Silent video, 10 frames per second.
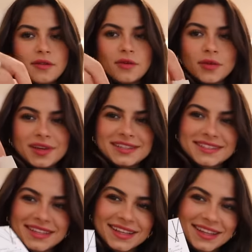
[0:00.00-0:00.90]
wrote
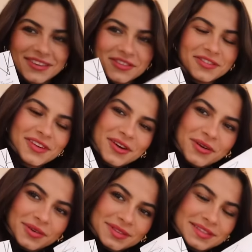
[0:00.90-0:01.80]
us little
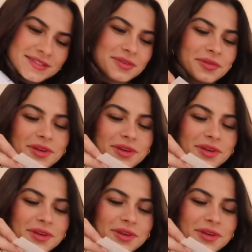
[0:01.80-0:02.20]
notes, so